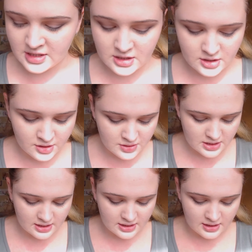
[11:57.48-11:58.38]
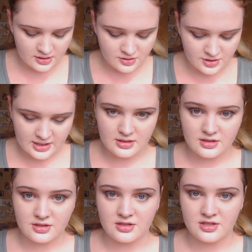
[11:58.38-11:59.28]
I might just use the
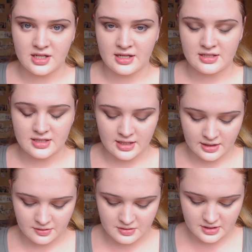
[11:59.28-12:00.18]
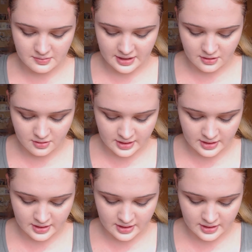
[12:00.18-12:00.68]
transition shades that I used in